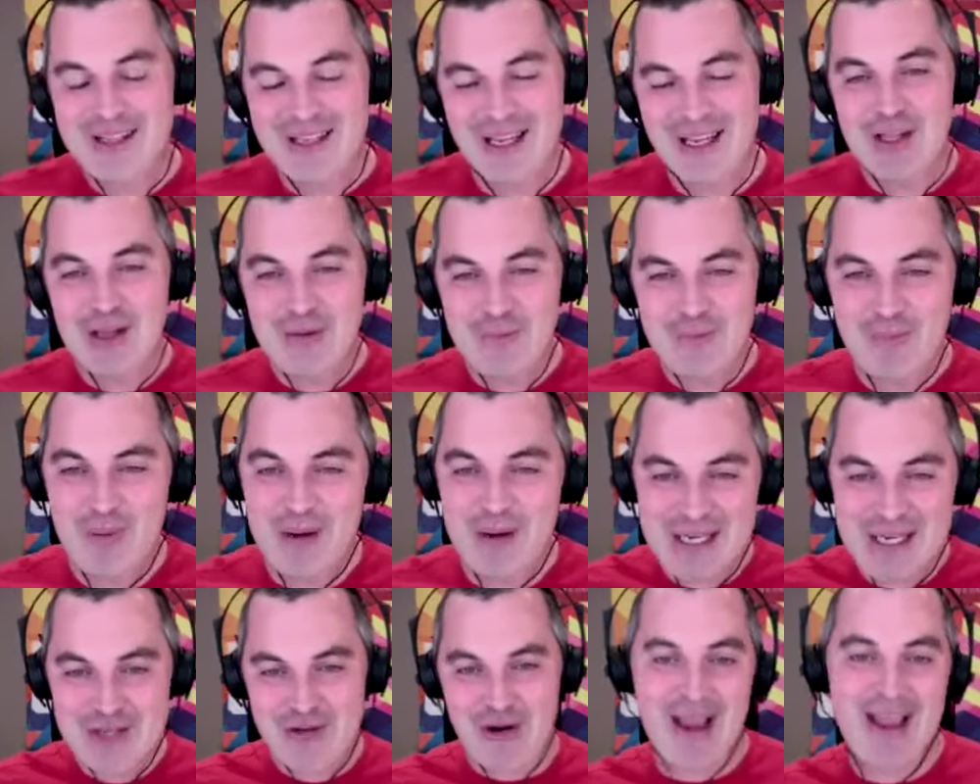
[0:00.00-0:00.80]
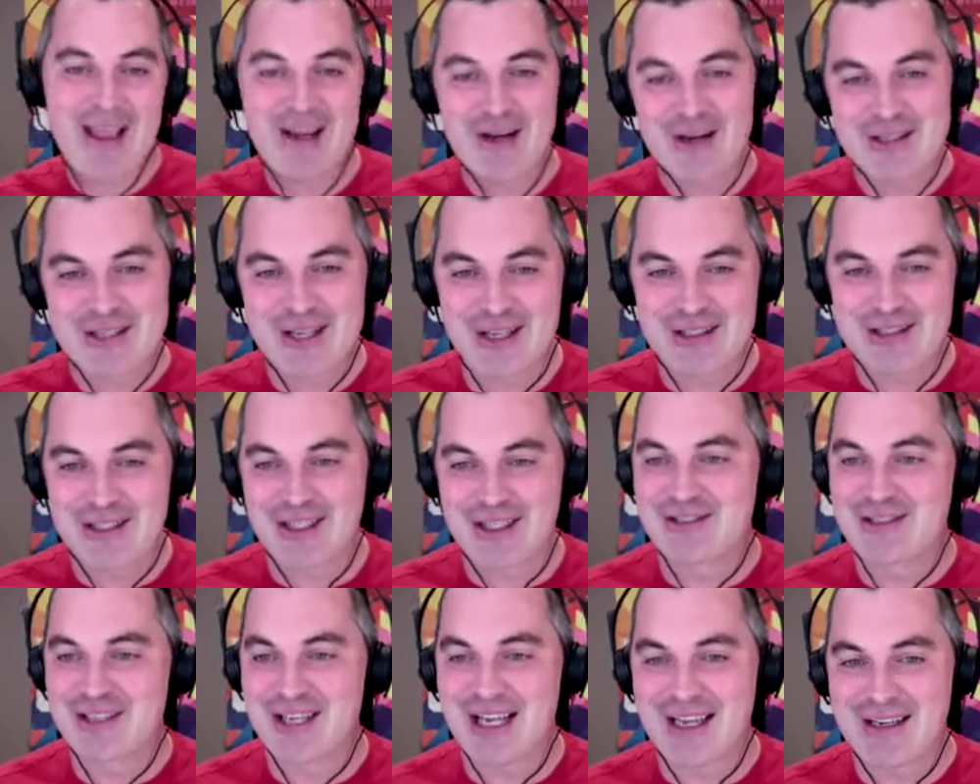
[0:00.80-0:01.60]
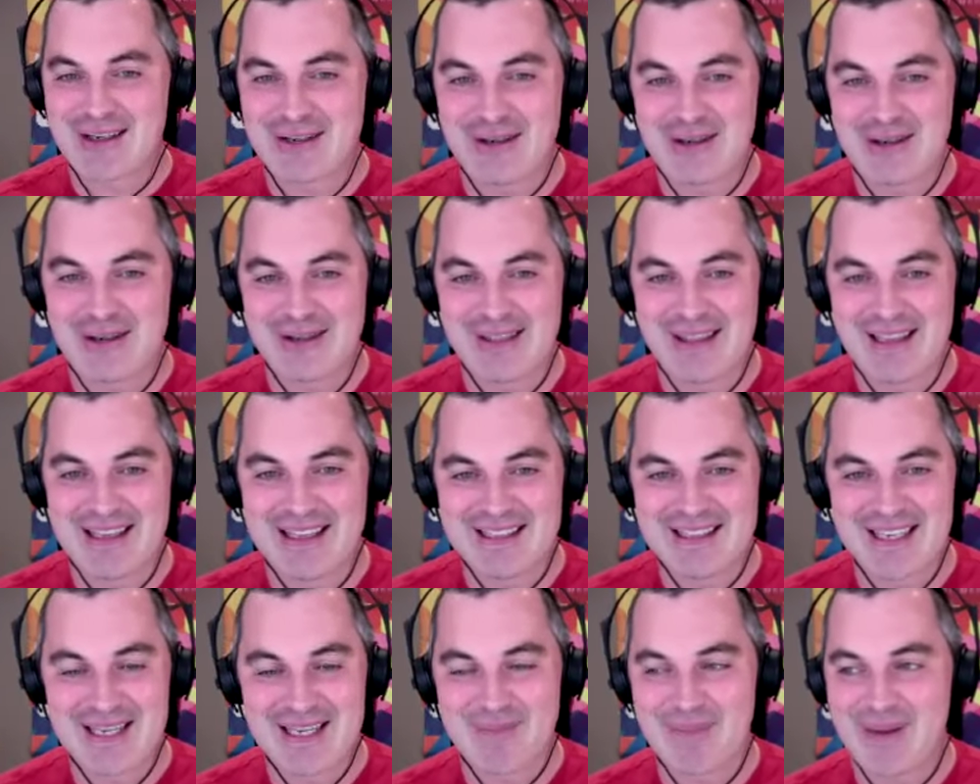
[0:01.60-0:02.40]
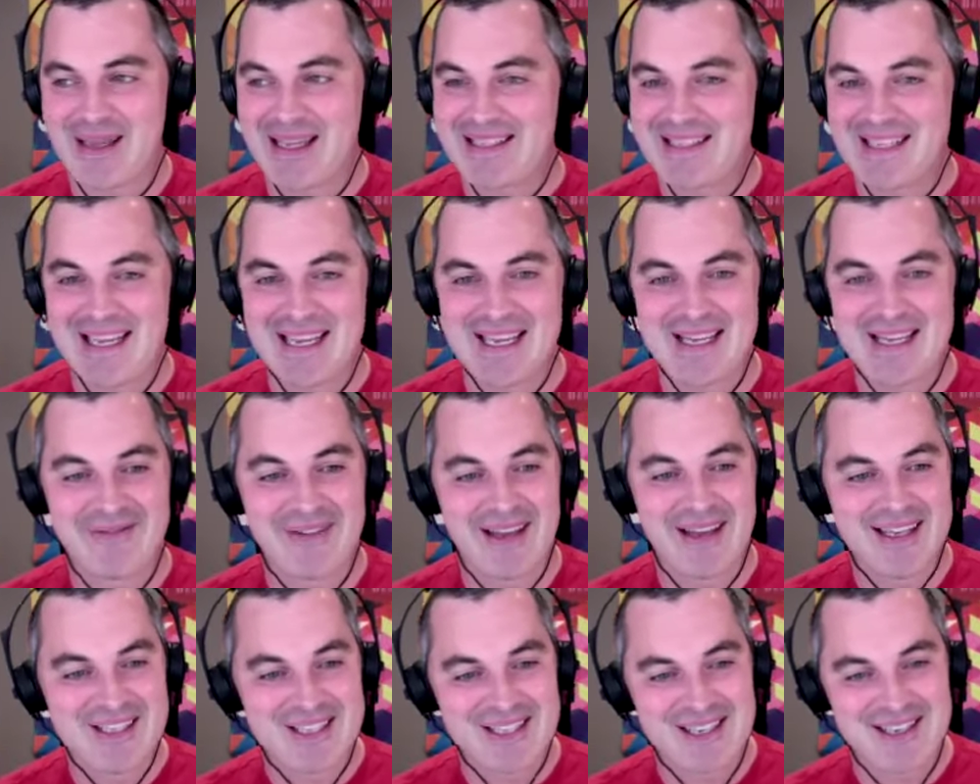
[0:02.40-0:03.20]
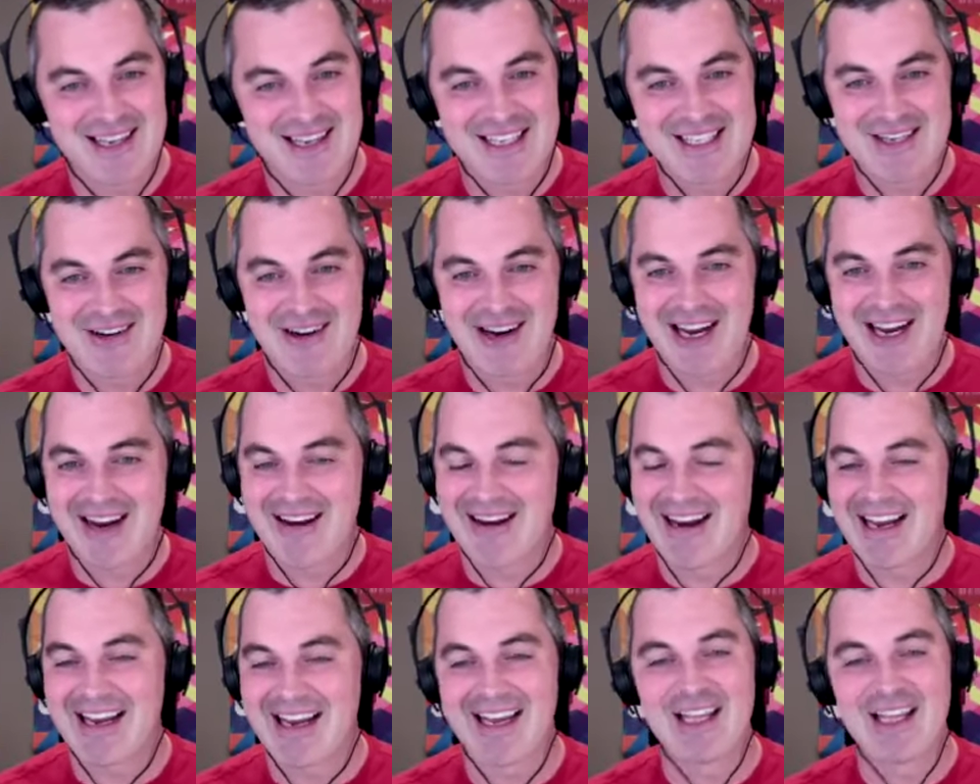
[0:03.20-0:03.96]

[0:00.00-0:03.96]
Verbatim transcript: I love bringing trainers on to chat all things. It's like a PT convention. It's great crack.